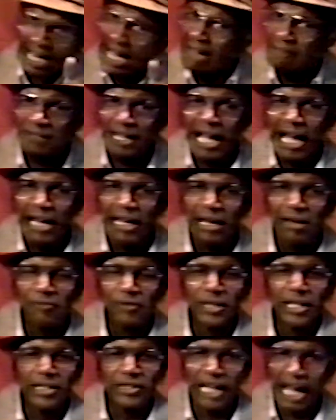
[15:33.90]
I've got
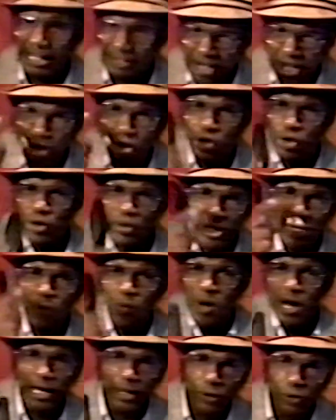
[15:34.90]
evidence. I said, you're the
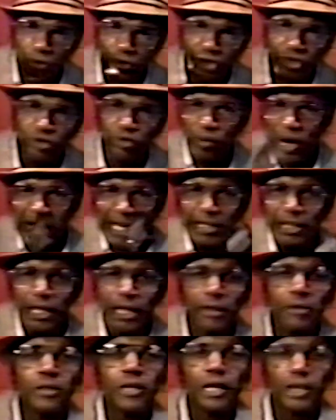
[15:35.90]
one who's
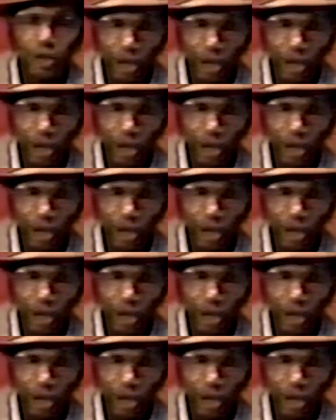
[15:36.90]
threatening